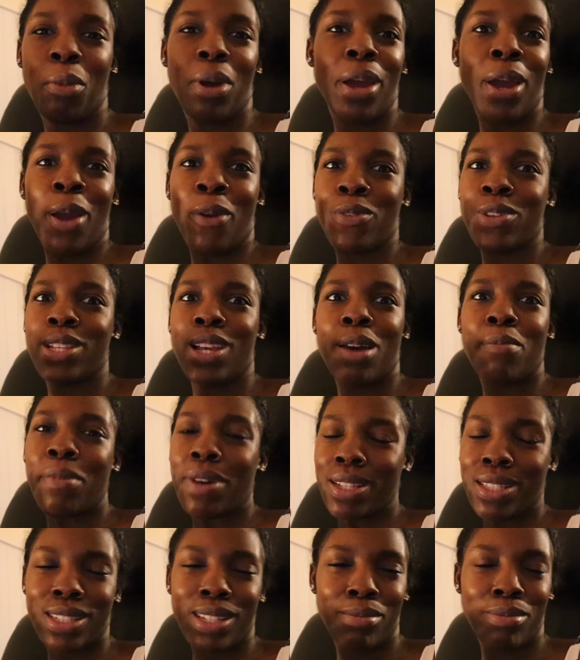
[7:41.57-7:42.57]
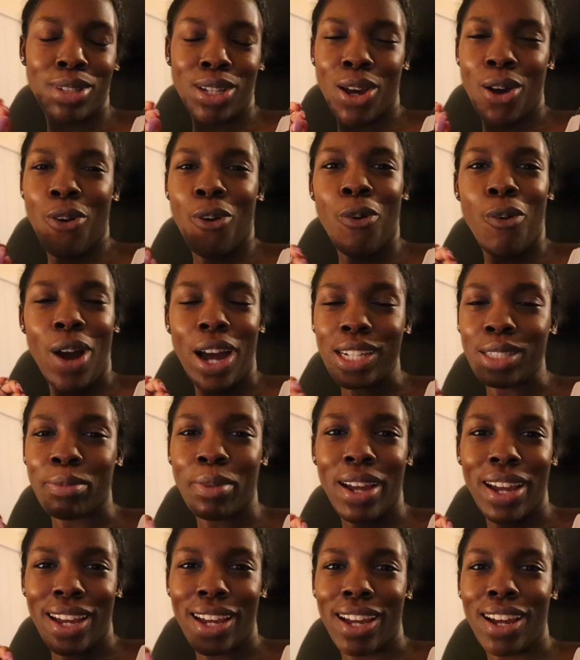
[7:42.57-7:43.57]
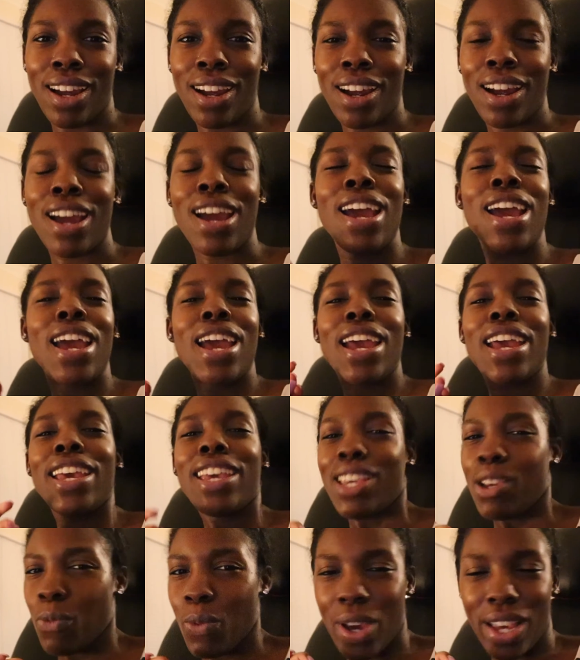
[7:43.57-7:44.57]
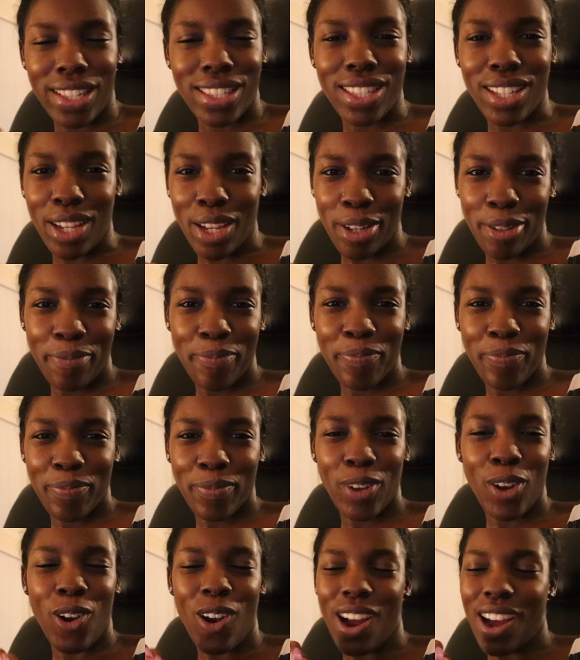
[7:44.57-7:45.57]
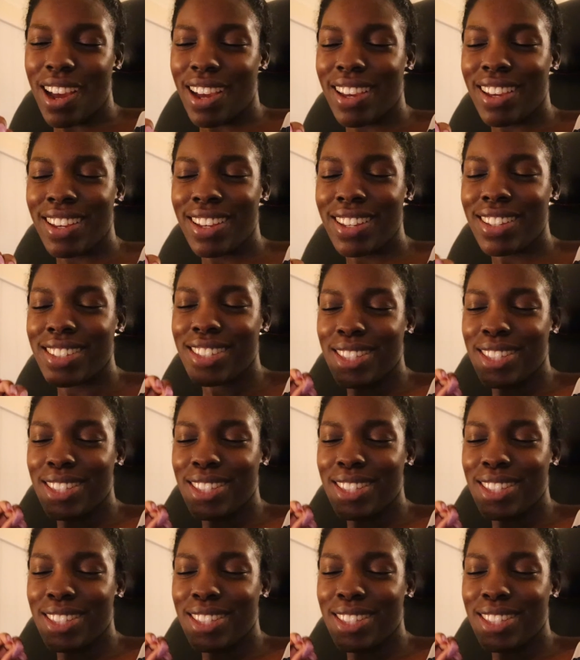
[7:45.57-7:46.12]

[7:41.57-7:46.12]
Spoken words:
But every time I seem to go and wash my hair, he wakes up crying.